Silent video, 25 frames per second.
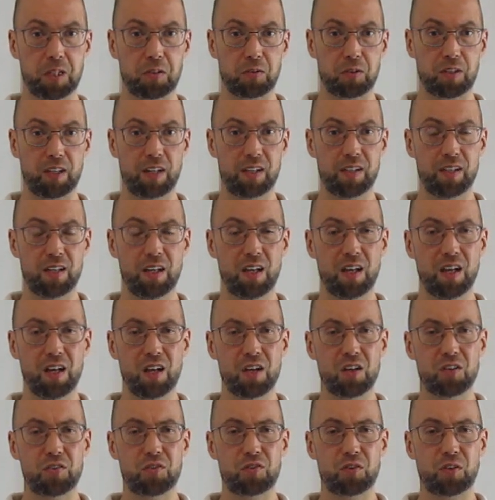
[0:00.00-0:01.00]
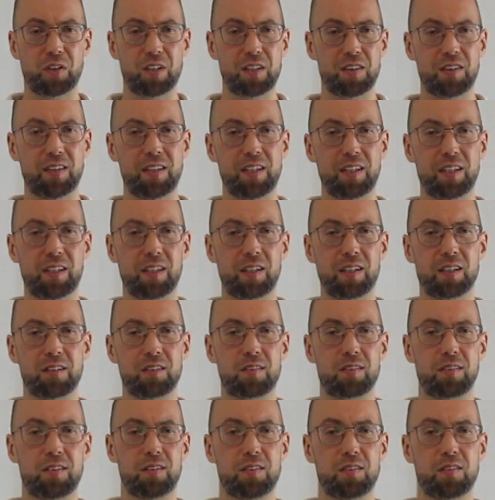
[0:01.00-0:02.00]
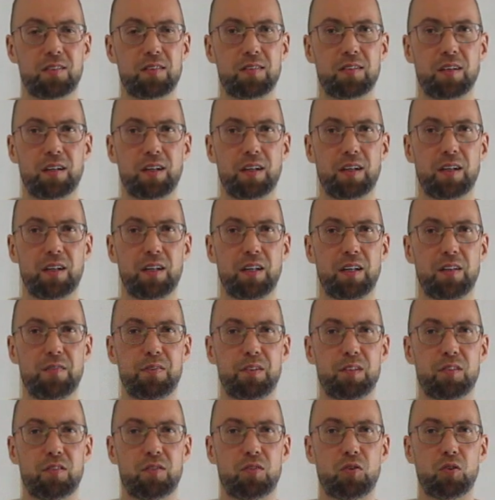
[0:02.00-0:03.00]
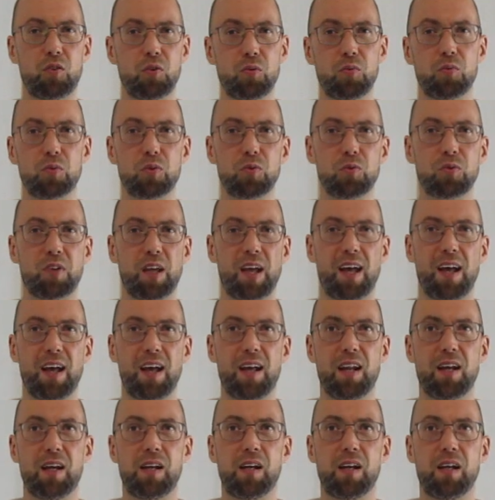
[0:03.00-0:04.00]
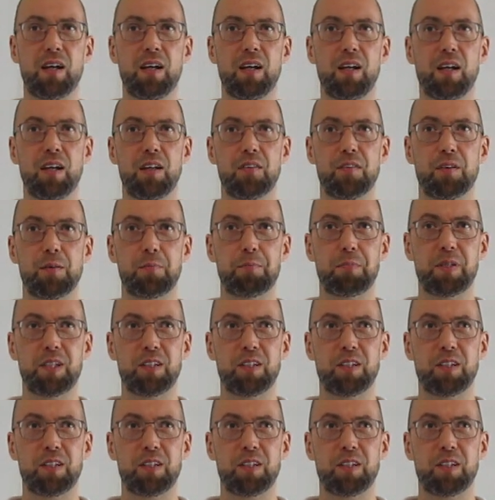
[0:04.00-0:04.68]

Okay, so I think it's if it's 2 root n, the